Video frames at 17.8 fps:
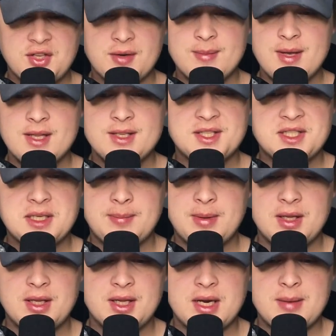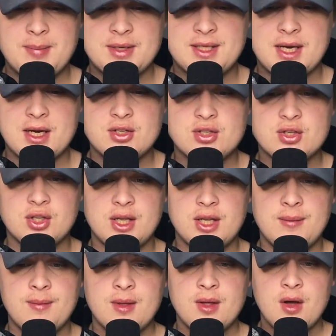of some instability
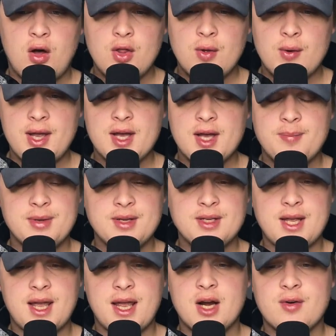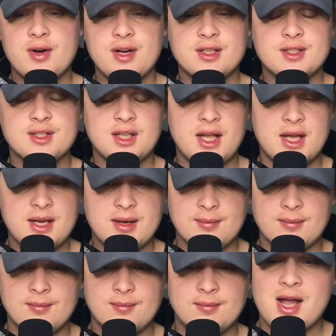potentially all the way up into areas like
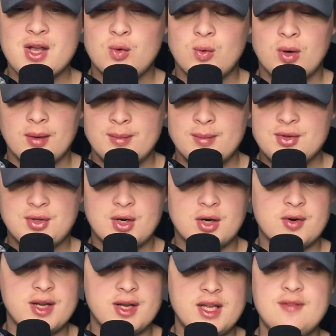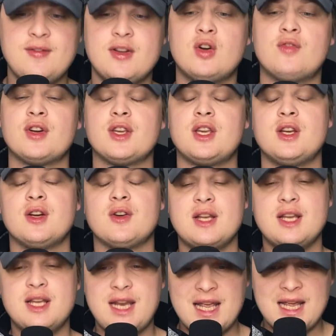Iowa, Missouri, even over here
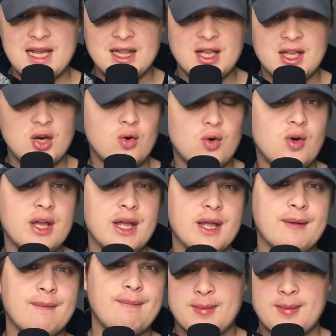in Illinois.